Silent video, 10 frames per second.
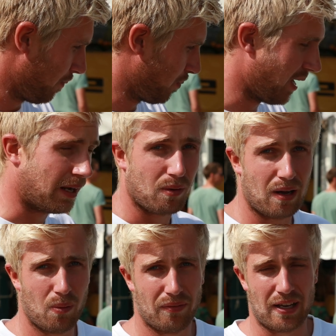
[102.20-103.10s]
play
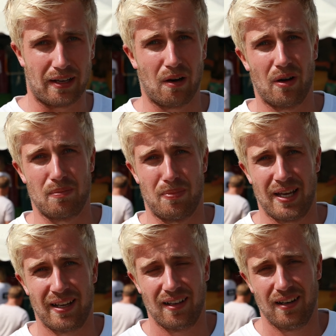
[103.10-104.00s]
around with that going
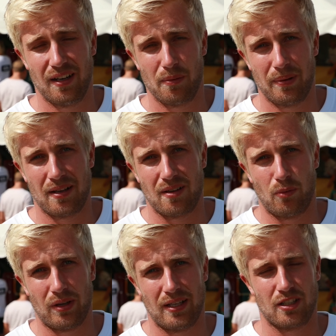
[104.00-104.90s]
big a little bit,
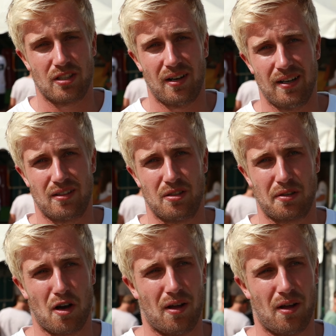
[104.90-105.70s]
we decided to